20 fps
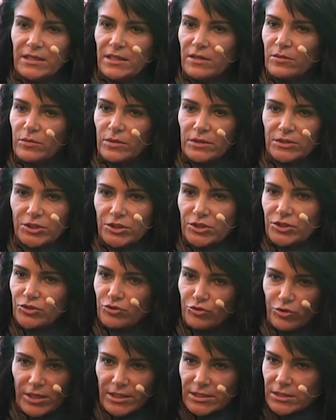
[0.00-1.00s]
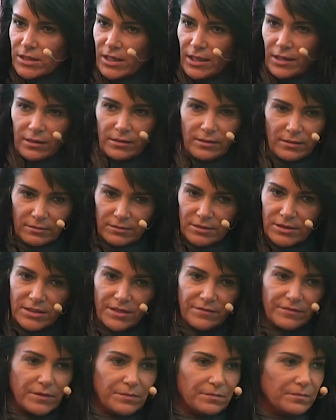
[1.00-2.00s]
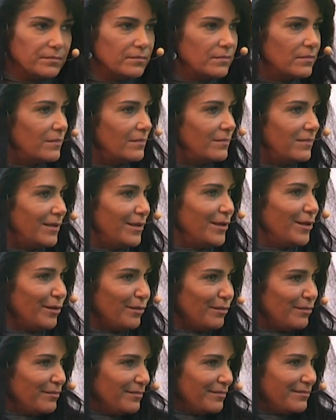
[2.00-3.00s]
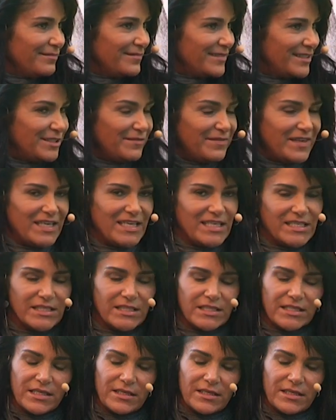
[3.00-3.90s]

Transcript: They were just dressed like civilians.